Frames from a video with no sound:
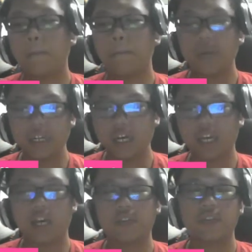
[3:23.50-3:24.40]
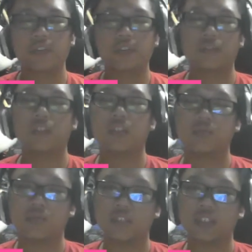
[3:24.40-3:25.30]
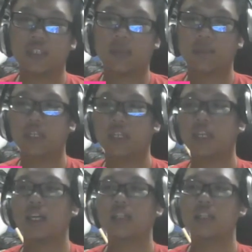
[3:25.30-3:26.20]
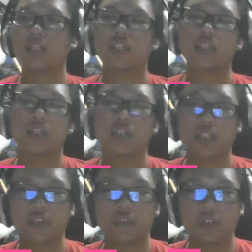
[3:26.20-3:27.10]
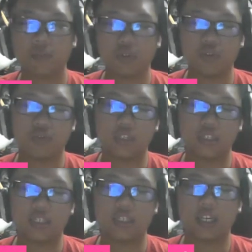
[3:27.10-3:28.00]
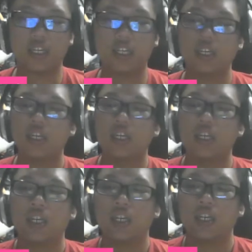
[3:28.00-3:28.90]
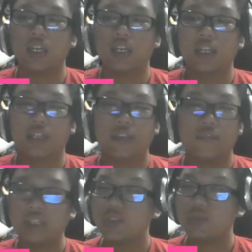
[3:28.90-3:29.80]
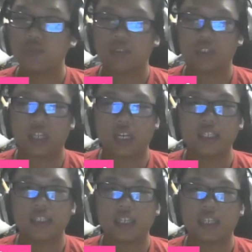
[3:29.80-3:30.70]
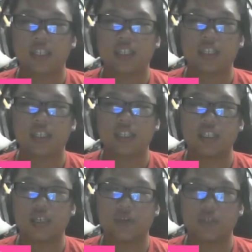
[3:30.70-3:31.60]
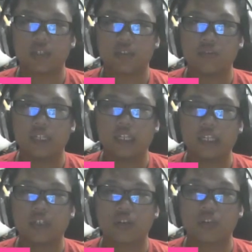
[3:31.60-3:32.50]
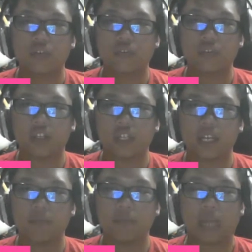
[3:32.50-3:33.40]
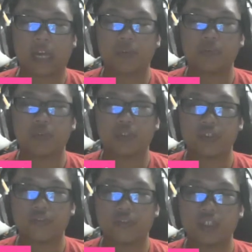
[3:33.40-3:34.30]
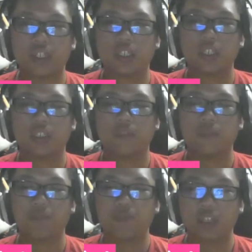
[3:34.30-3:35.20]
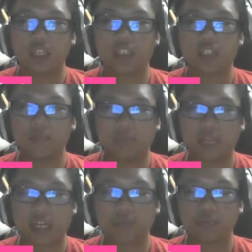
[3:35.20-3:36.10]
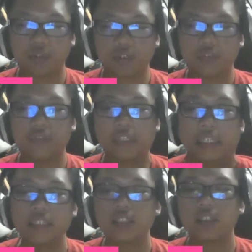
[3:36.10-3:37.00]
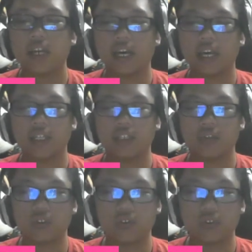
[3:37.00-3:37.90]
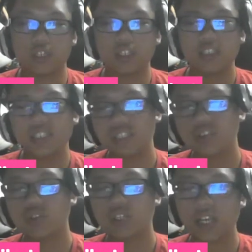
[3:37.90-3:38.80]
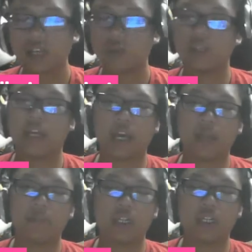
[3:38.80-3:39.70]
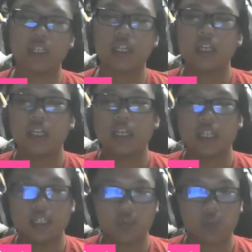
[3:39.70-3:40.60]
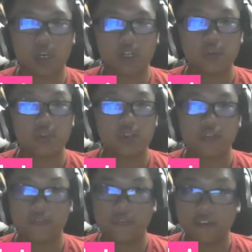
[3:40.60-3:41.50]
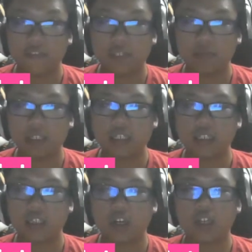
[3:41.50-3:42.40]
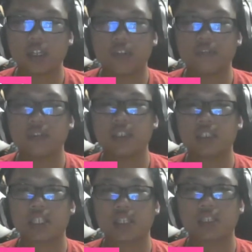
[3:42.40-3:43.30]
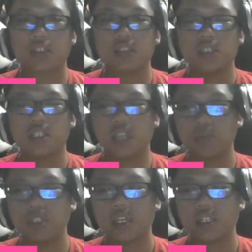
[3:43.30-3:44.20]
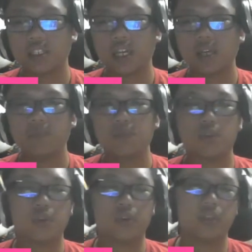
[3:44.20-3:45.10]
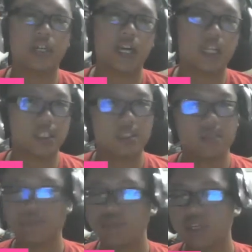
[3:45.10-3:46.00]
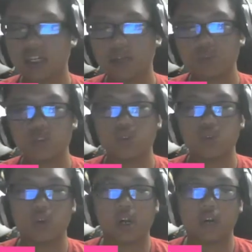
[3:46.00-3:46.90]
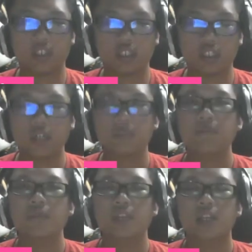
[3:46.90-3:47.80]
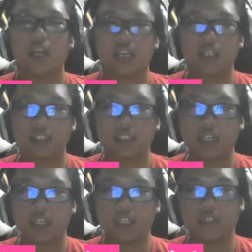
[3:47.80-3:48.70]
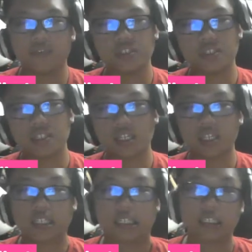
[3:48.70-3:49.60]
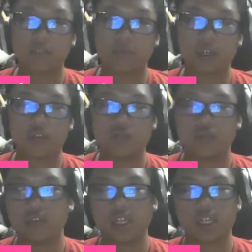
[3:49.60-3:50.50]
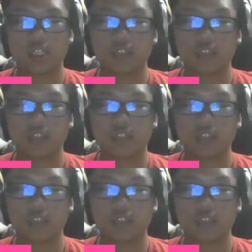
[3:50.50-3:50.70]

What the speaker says: But I have to give this movie something, and I think I'll give it a bone and say the visuals were nice. I think they were really going for that Black Mirror feel, like that Black Mirror feel, and you know, it did okay with that. But it is 1 hour and 50 minutes long, and it feels like double that time, so I'll bring it up to 2 hours here, and I'll say it feels like it's about like